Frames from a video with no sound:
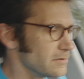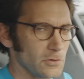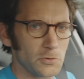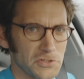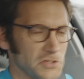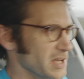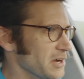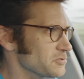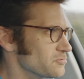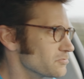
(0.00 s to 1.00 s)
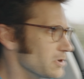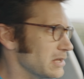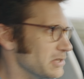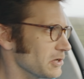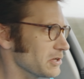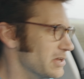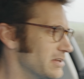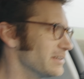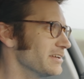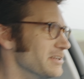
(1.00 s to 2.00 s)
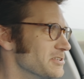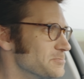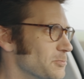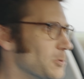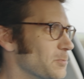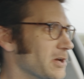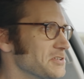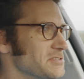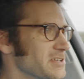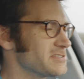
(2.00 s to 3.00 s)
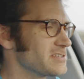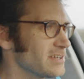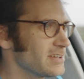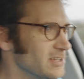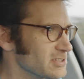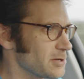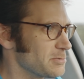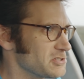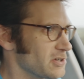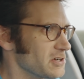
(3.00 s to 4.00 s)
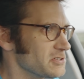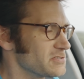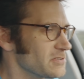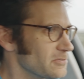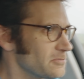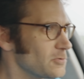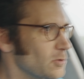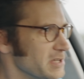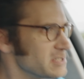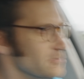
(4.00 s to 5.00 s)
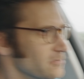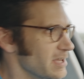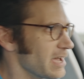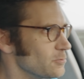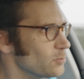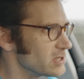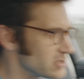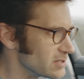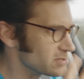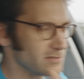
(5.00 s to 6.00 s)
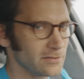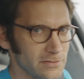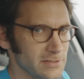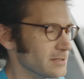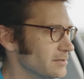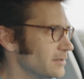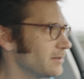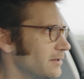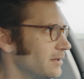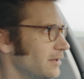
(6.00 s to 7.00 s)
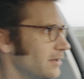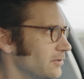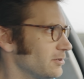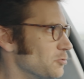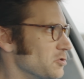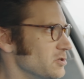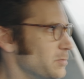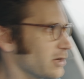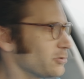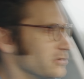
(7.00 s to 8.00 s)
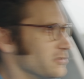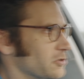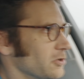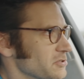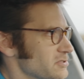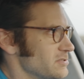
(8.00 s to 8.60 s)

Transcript: Also sounds really good in Sport Plus, this turbocharged 4-litre V8, which is obviously somewhat ubiquitous across